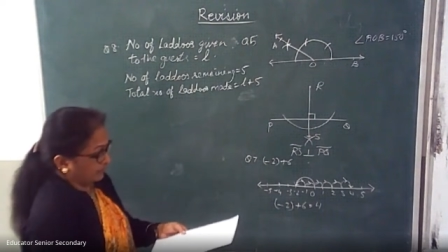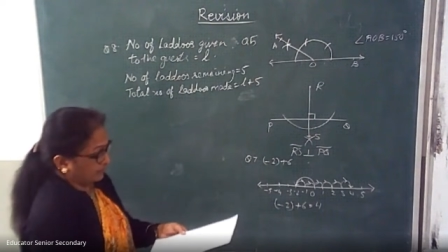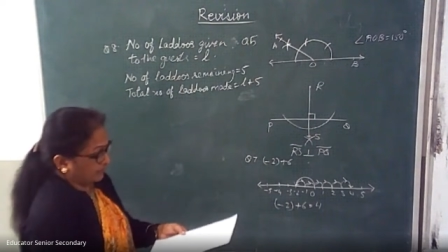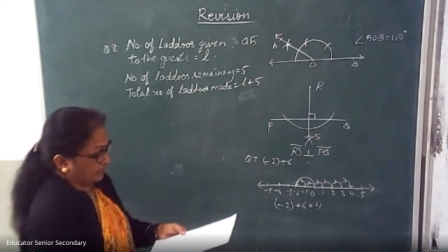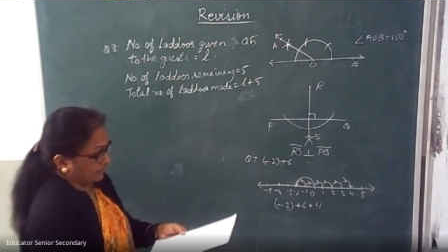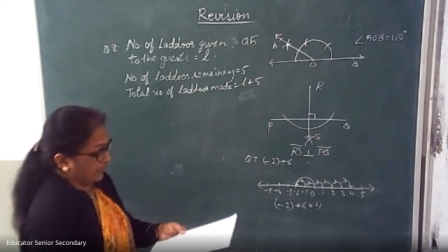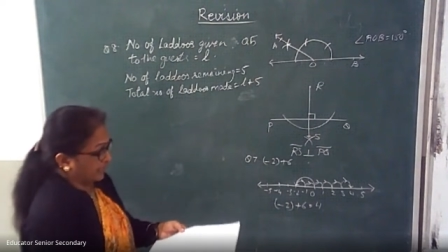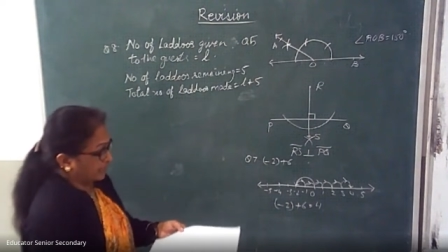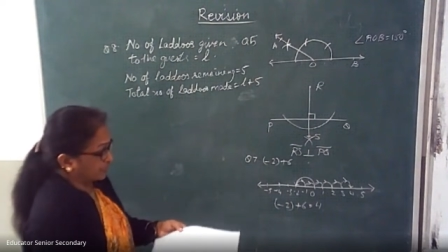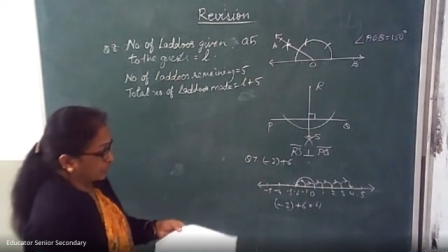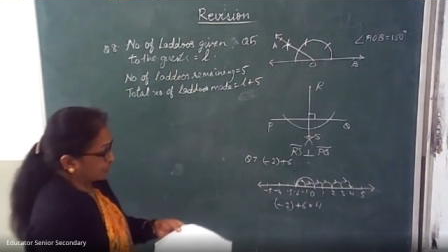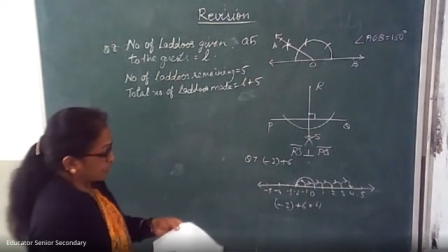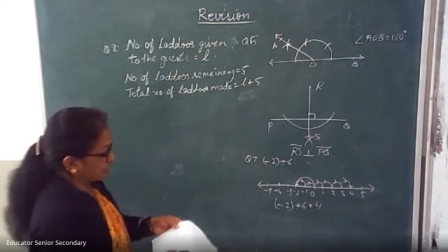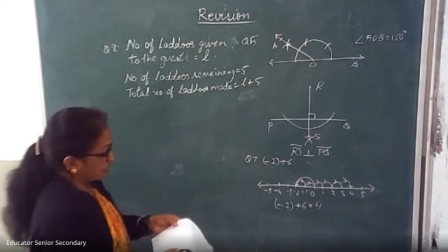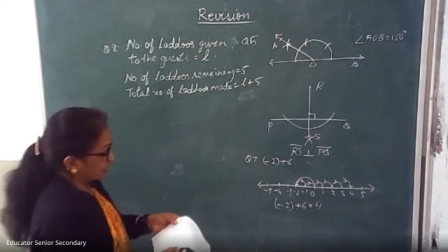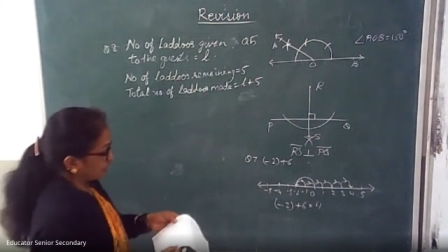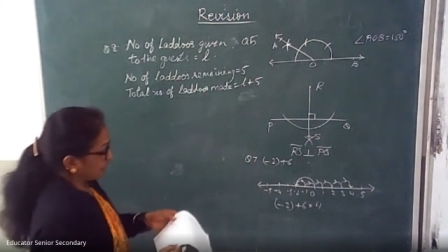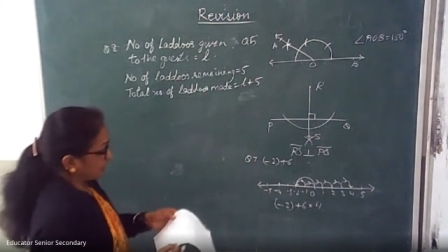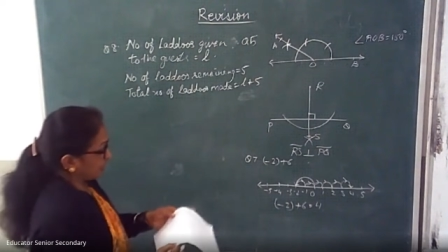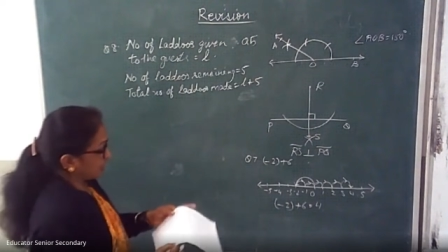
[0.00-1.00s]
Next
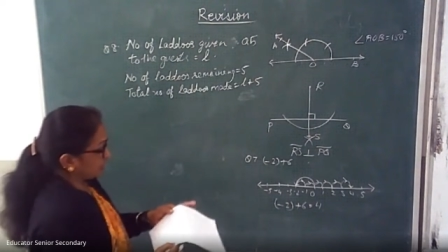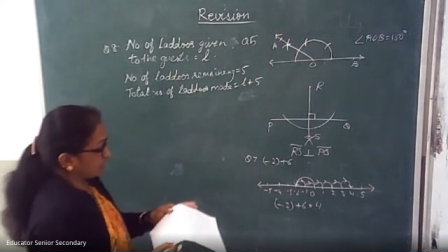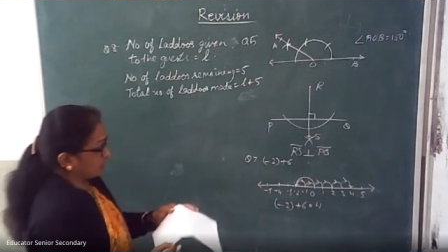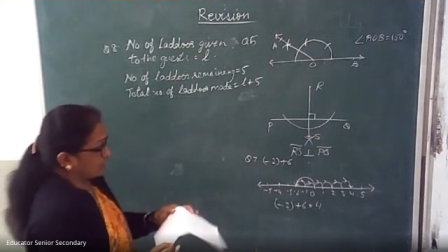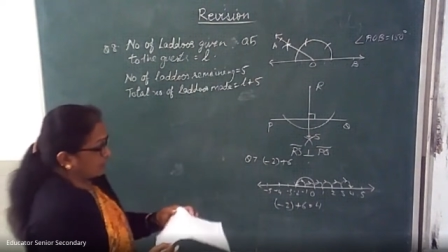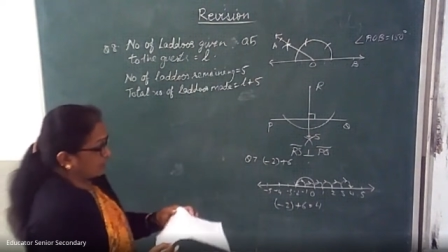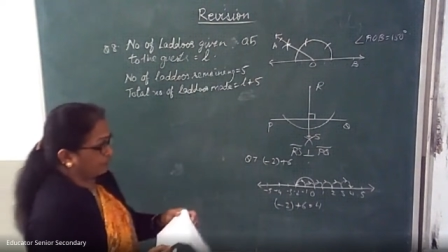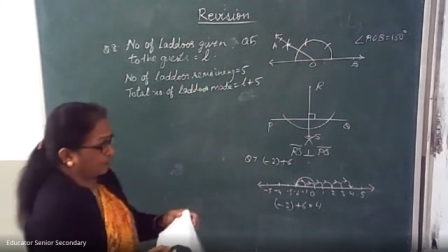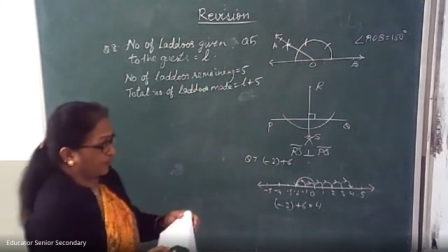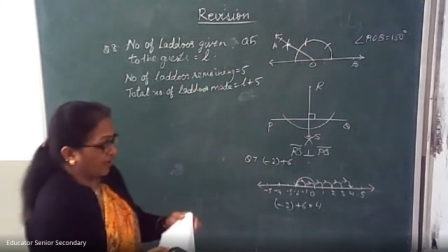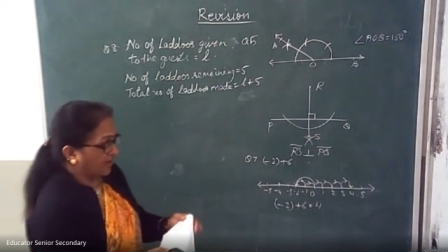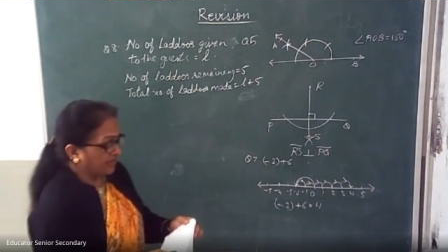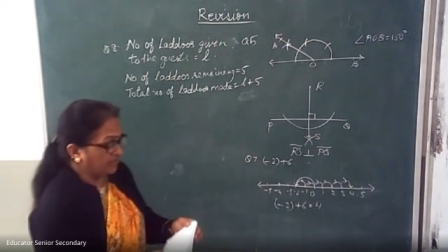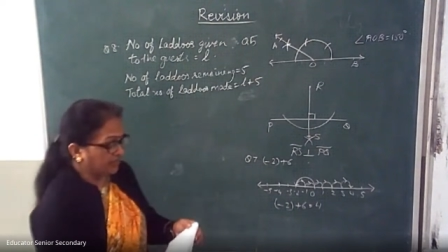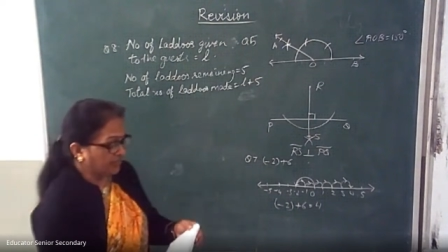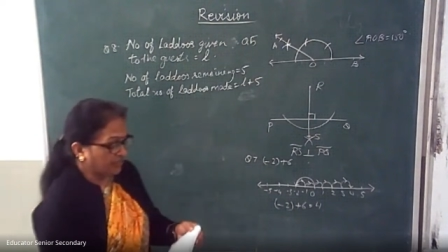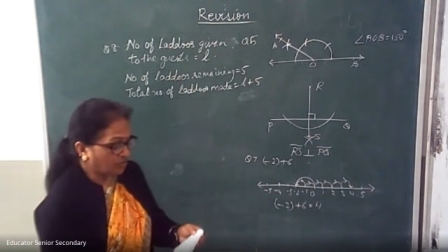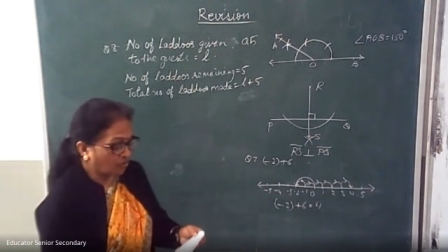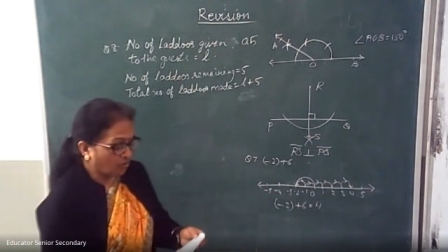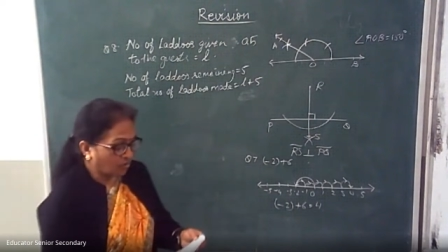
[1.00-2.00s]
question is, find
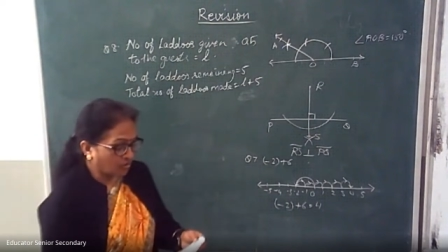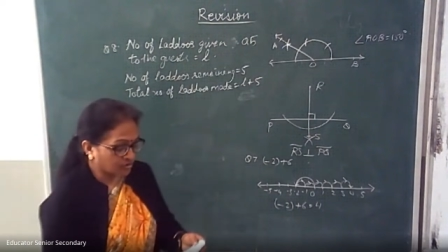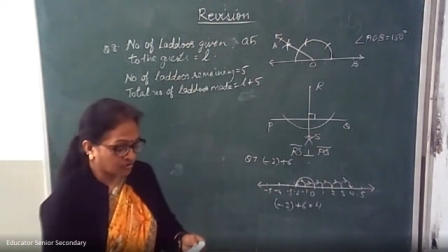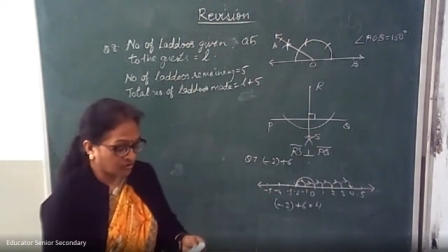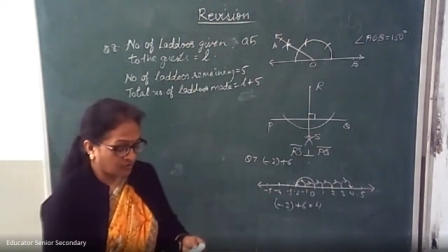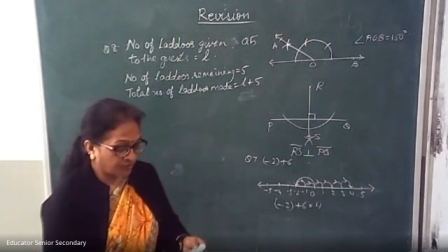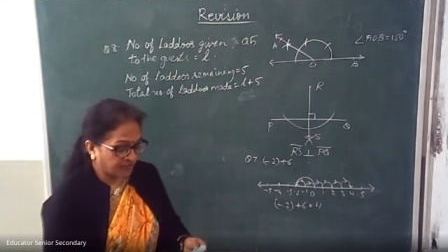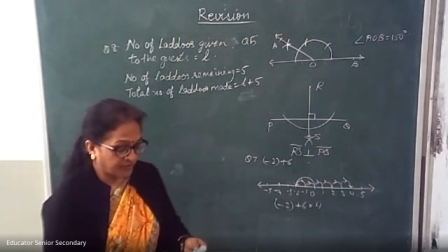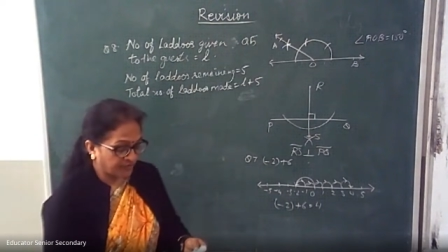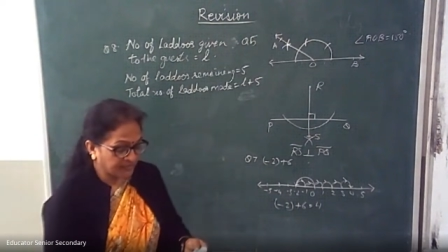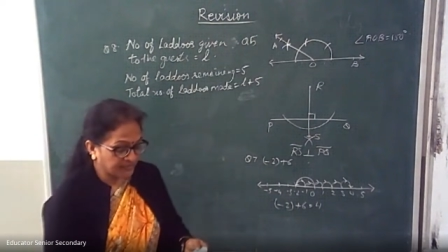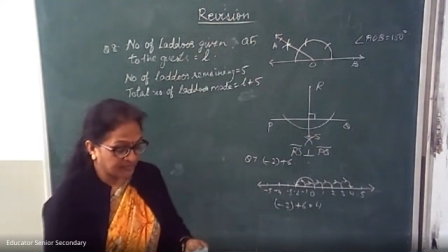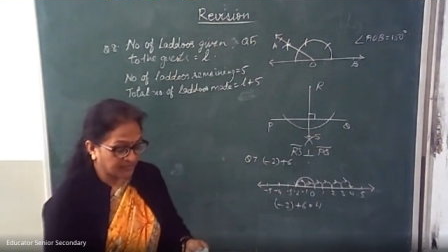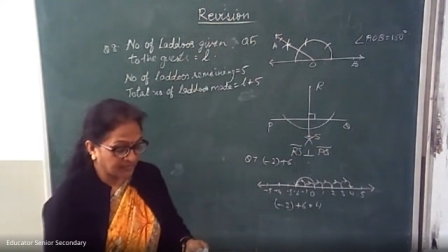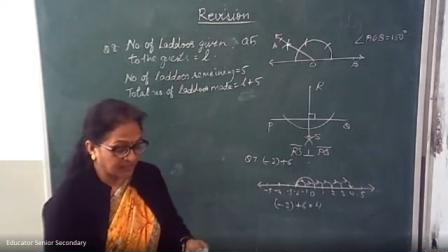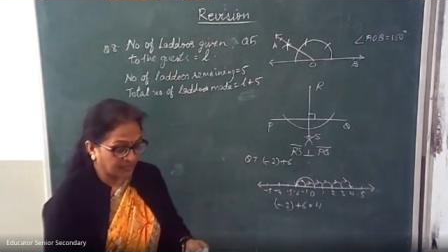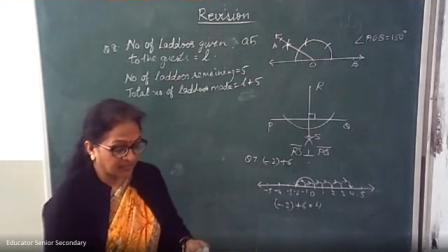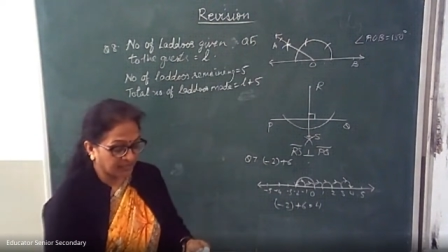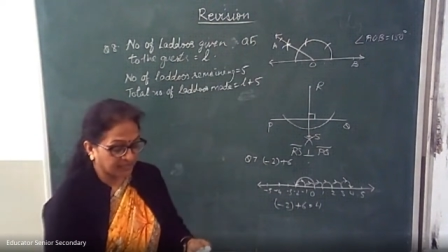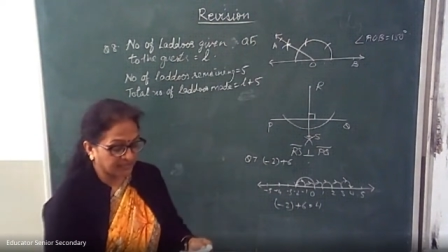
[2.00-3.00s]
the cost of fencing
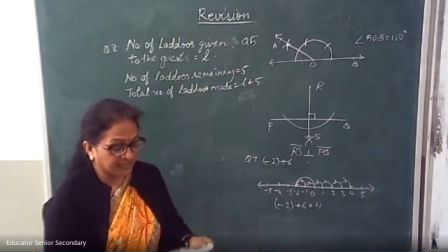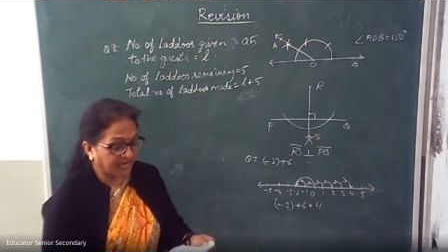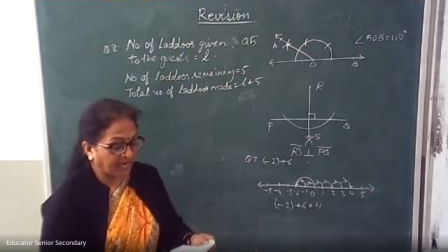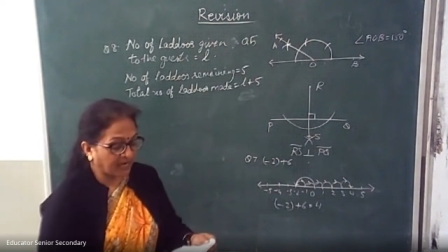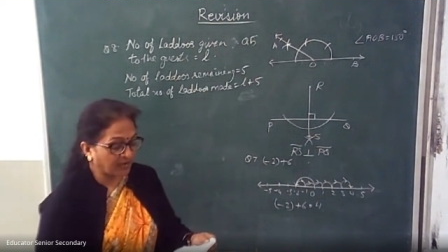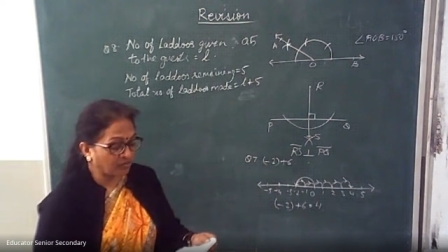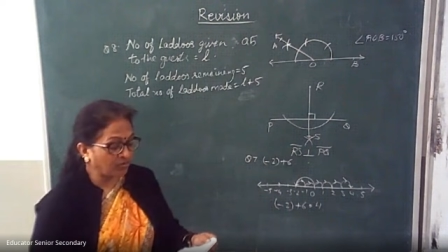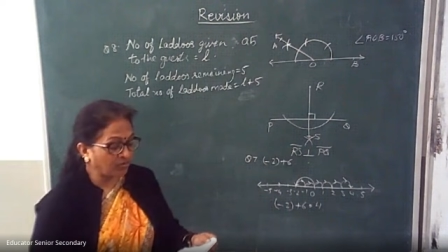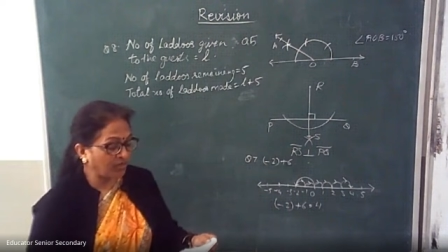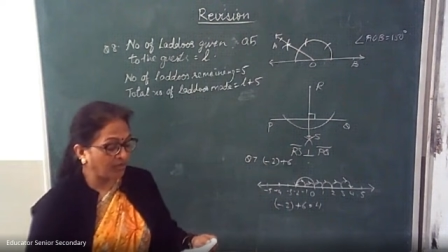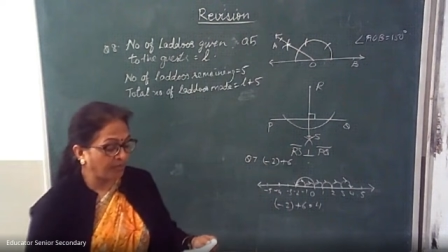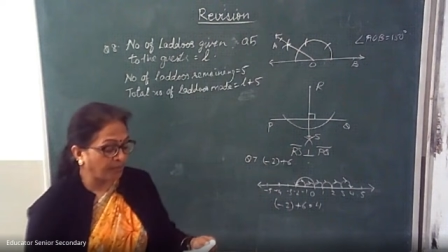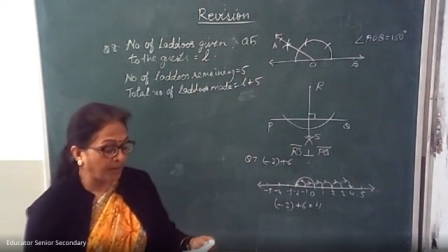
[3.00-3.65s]
a rectangular